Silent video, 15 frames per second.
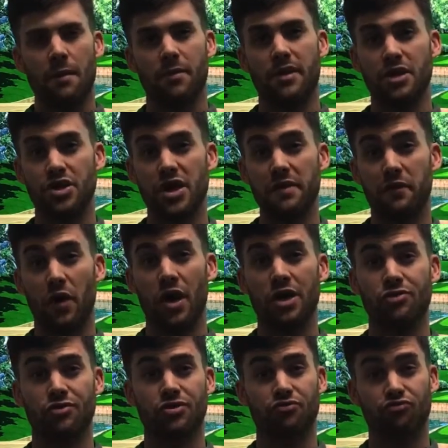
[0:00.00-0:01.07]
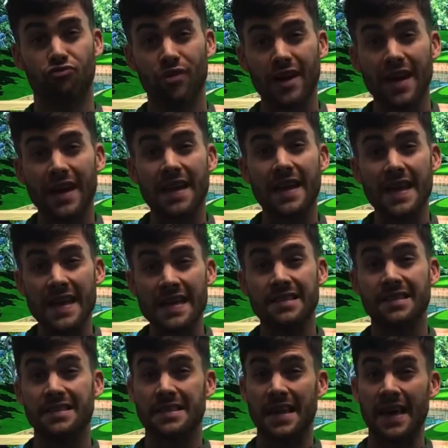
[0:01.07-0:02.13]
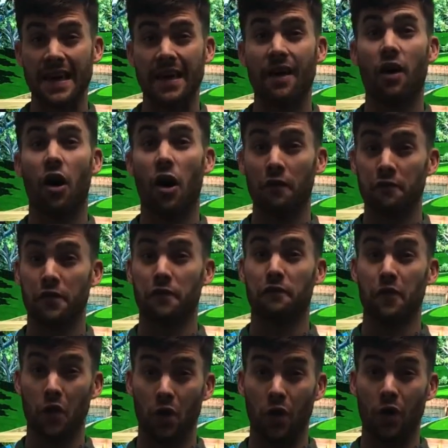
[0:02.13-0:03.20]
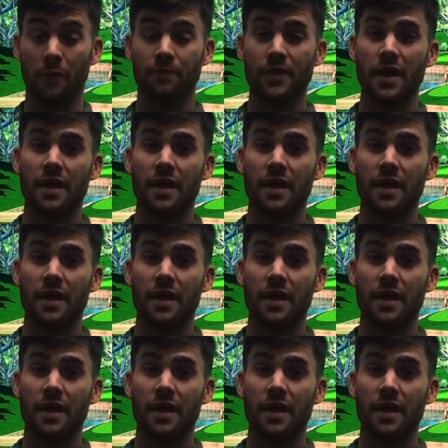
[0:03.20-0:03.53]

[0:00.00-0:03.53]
But the G400's really easy to hit off the floor.